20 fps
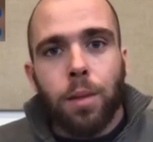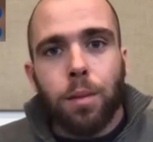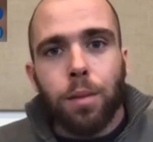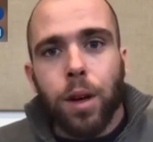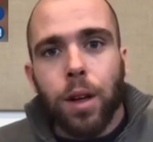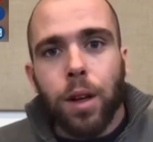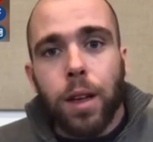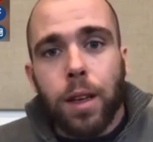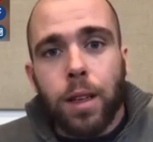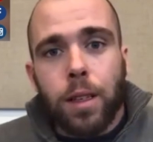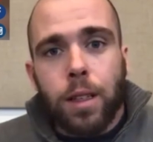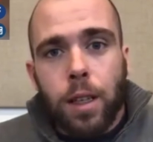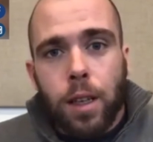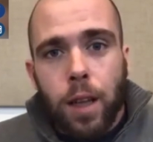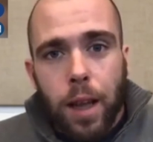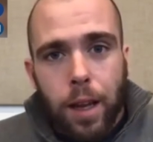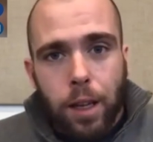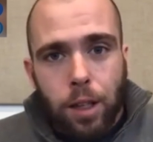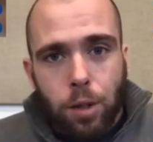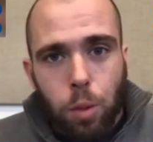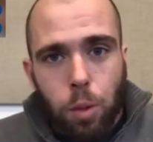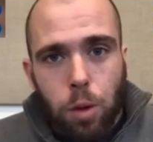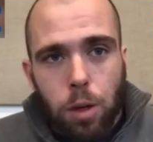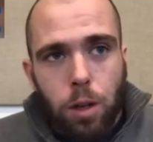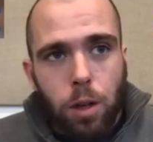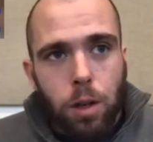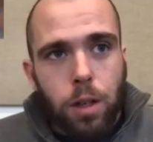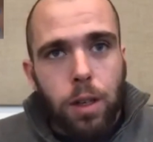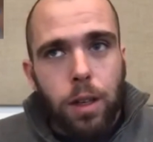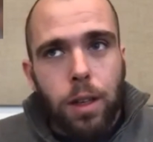But in today's
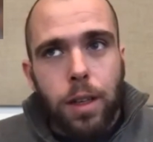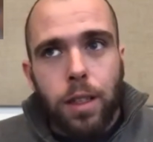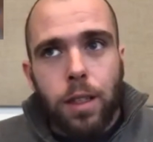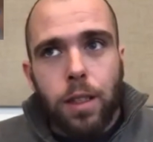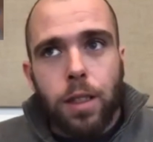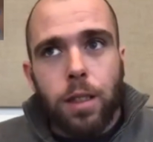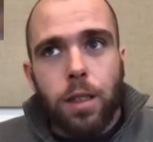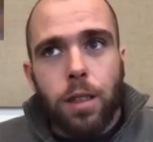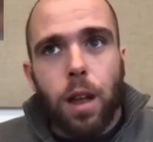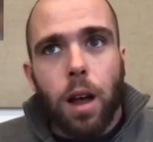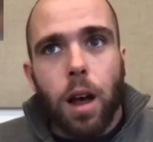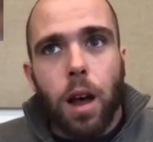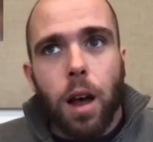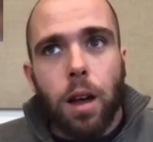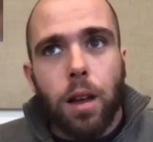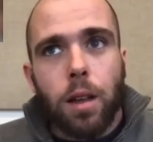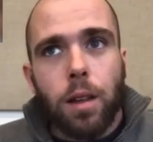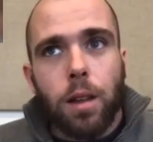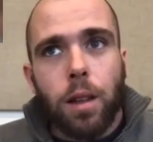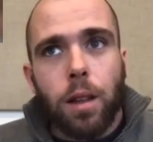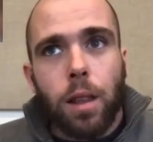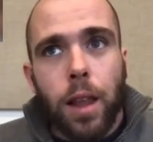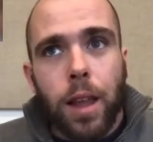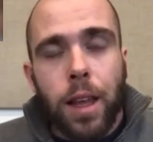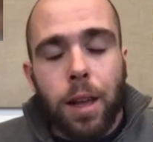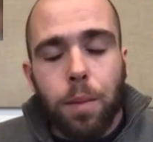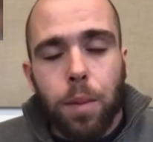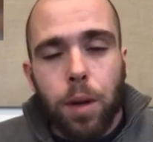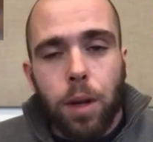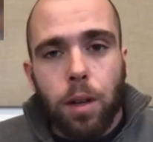world, it's uh,
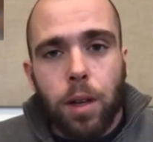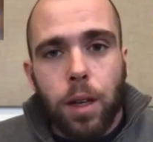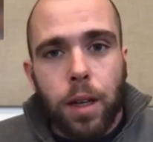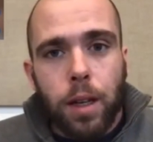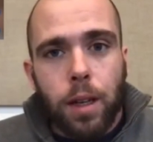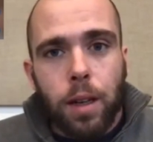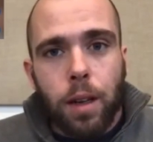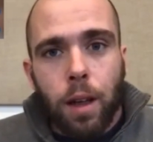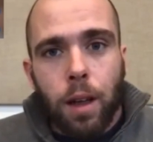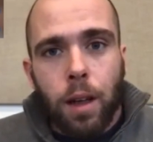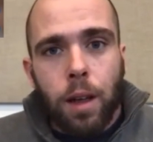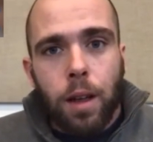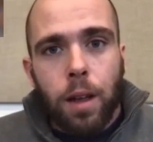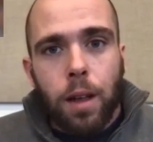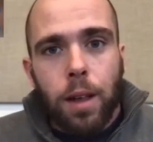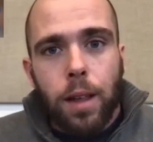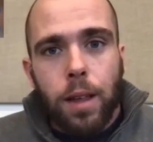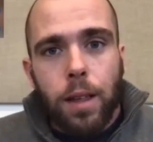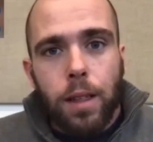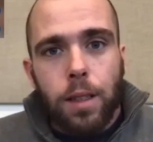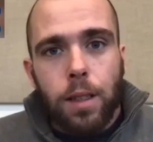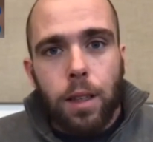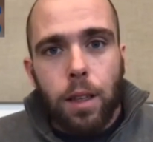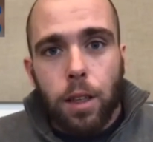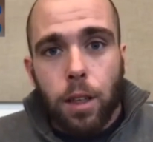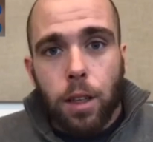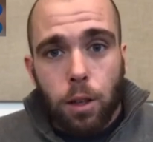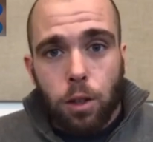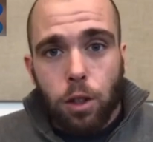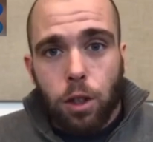link building is a
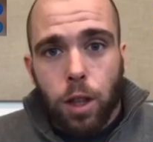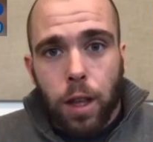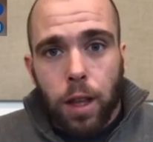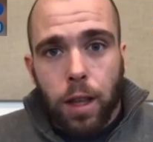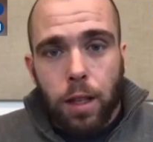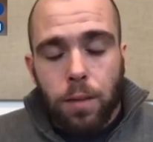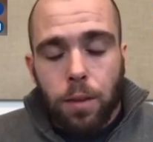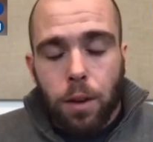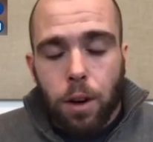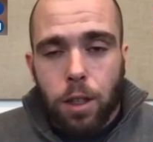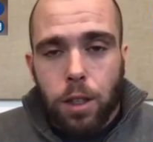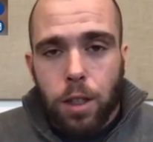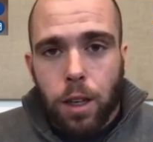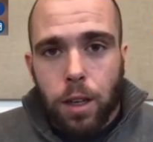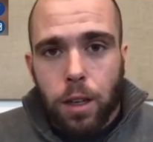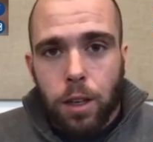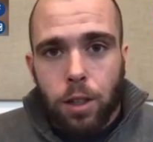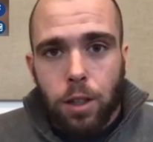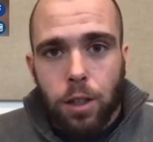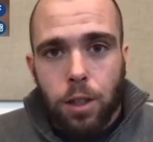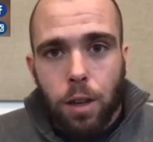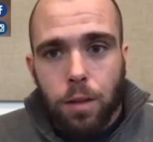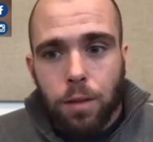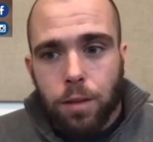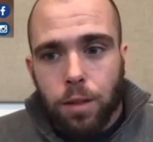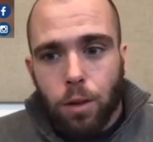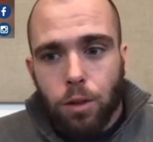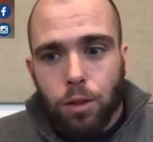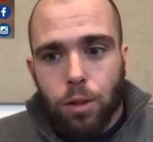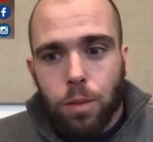huge thing as far as getting your stuff
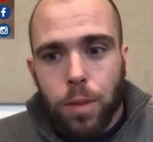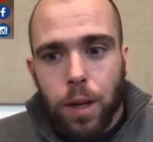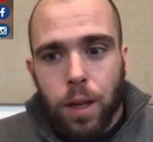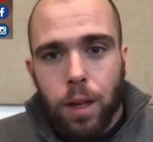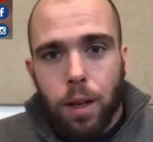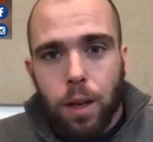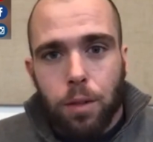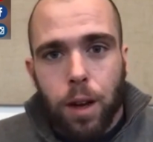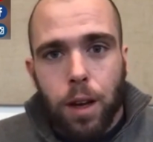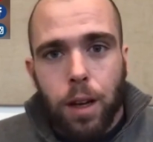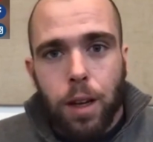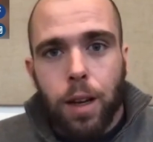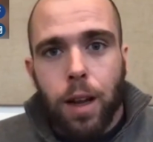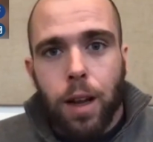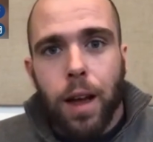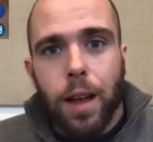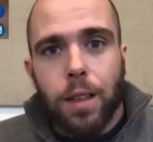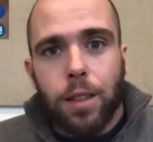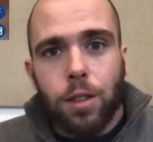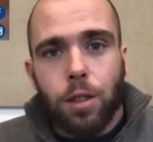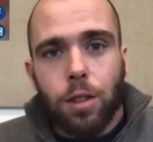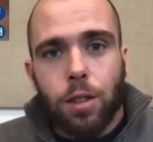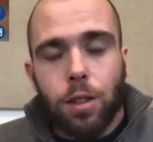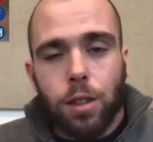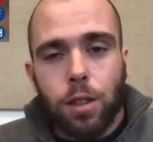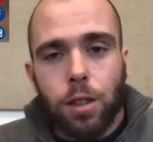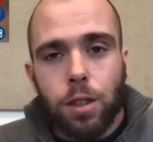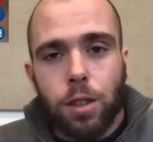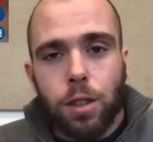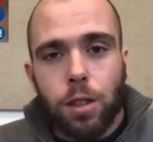social media recognized or
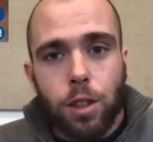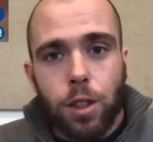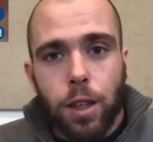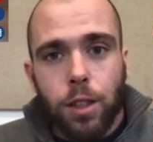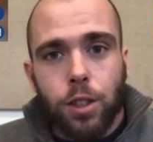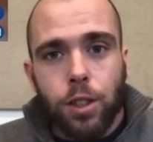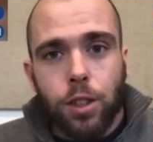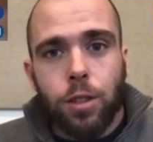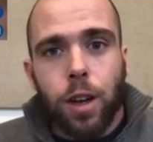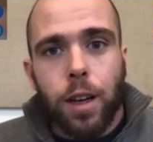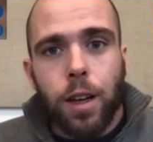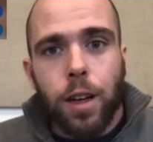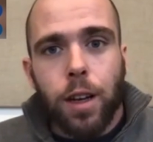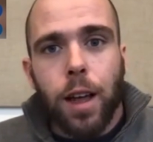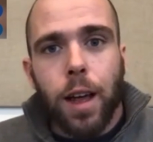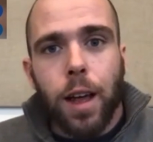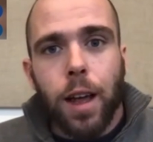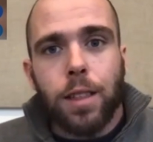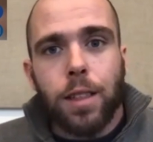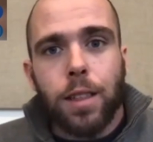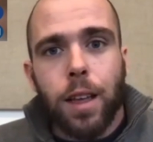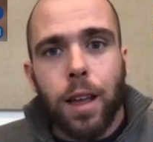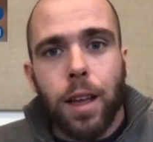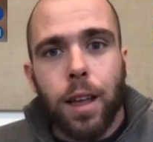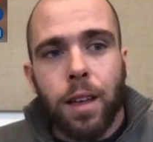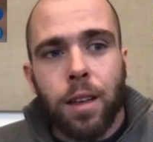search engine recognized.